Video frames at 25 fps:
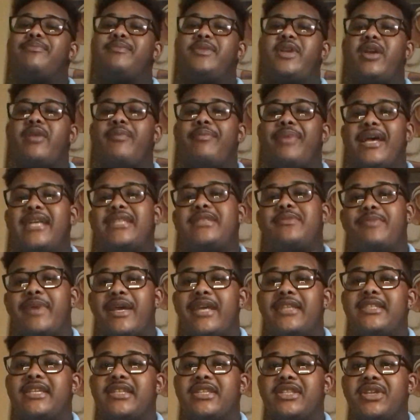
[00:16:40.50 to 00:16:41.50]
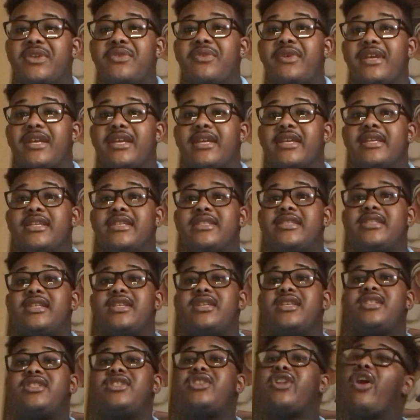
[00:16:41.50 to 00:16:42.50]
your best bet to do is
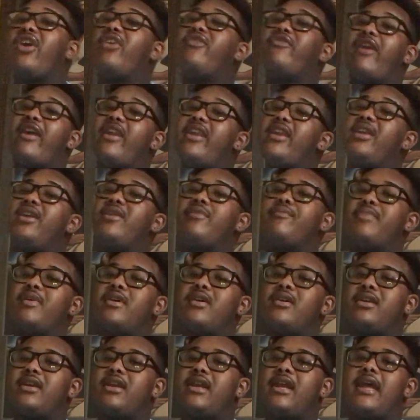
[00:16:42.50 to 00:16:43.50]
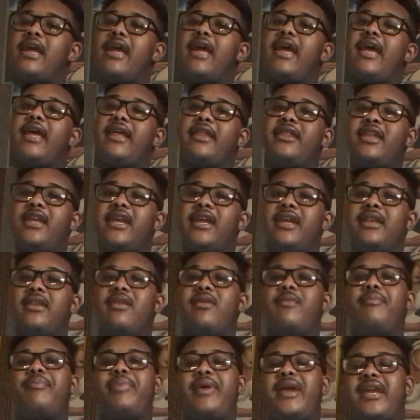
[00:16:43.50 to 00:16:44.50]
start writing your book and
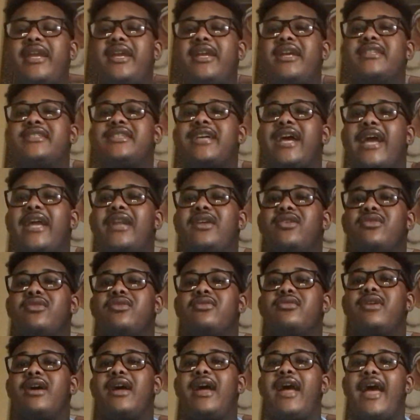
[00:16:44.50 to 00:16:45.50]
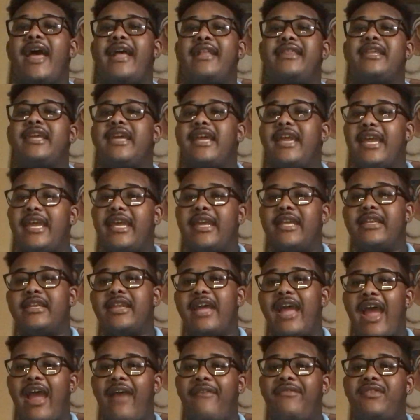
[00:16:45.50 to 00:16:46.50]
then pick your title at the
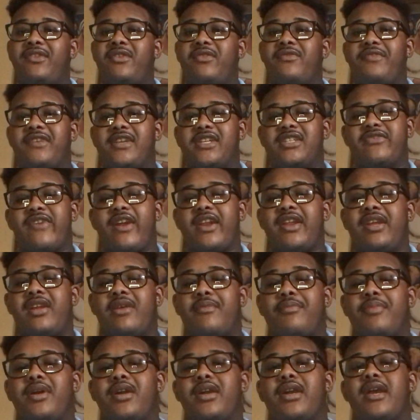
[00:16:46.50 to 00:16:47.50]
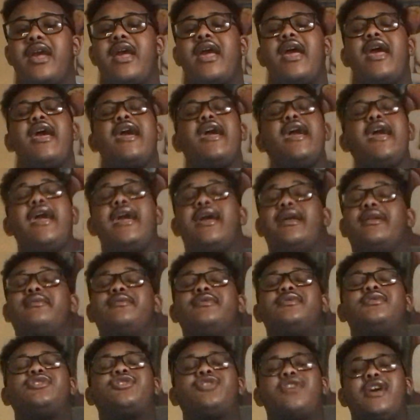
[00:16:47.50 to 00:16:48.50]
end after you finish writing your book.
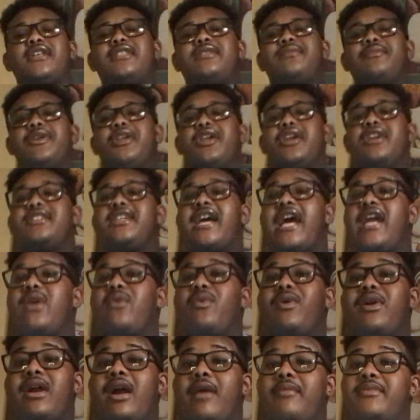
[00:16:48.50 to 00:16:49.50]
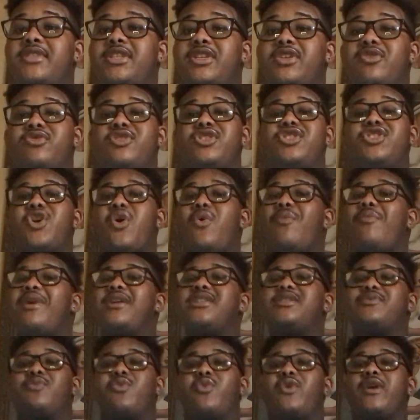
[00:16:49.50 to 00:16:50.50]
And trust me, your title will come to you so
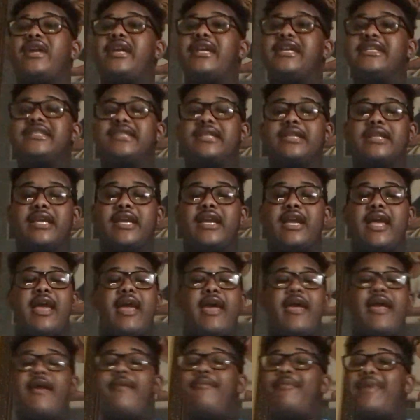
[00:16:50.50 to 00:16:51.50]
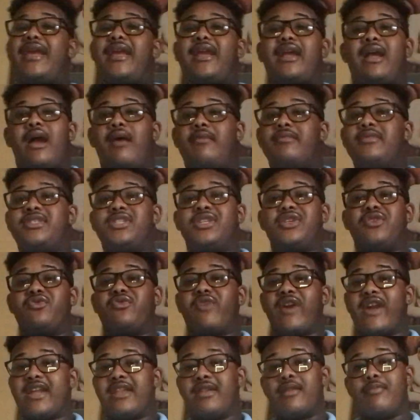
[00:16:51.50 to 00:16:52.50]
much more easily. It may come to you
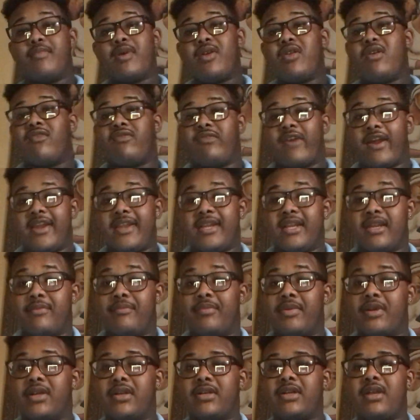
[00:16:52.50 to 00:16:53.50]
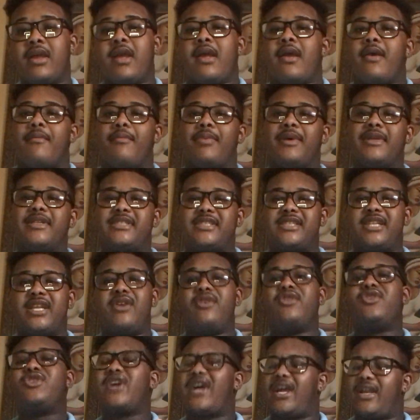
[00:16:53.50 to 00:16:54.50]
right in the middle of writing your book, but
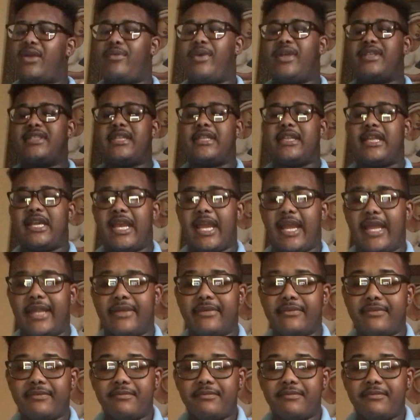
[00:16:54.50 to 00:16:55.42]
still try to wait till the end.